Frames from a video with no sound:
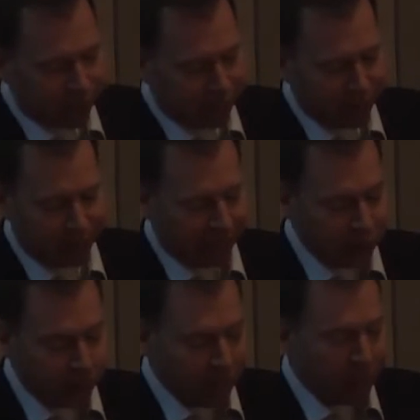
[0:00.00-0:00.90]
us,
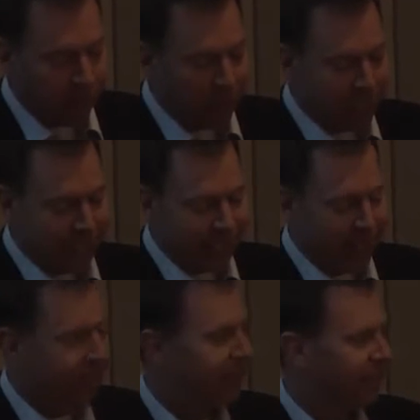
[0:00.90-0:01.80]
told me about what he
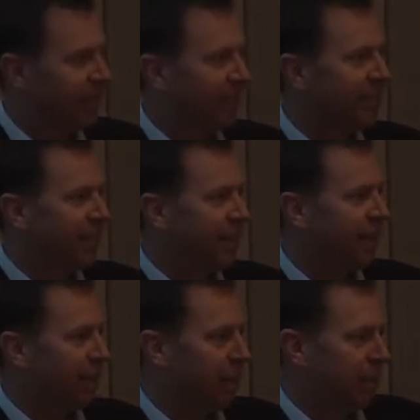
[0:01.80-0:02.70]
does, and, and said
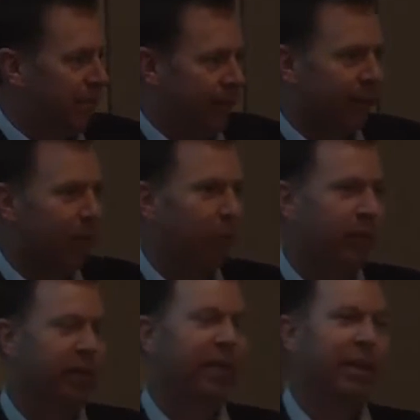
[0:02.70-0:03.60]
he thought maybe he could help
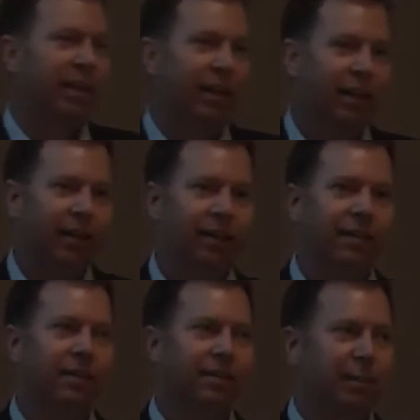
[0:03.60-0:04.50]
with
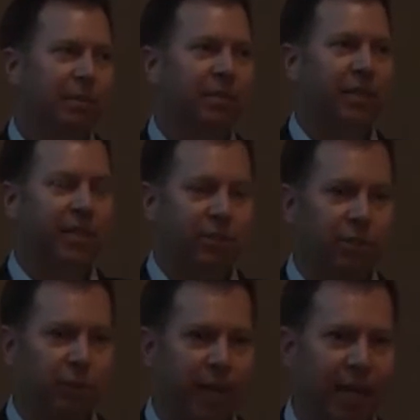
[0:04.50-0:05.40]
some of the
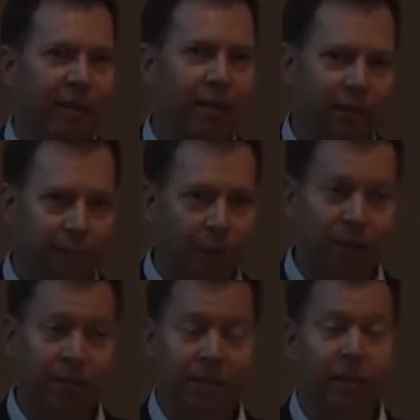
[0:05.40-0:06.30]
issues that we had in
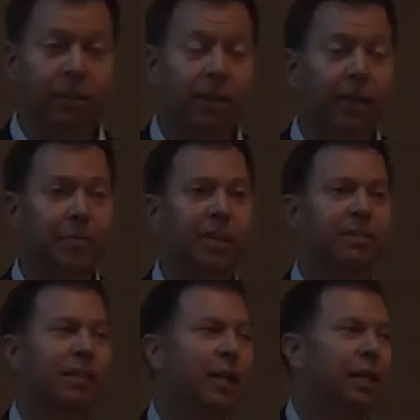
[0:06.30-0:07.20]
processing our
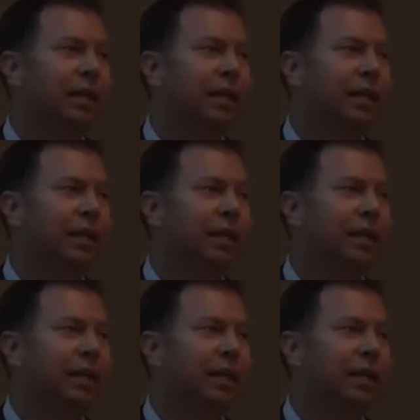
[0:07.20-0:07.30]
documents.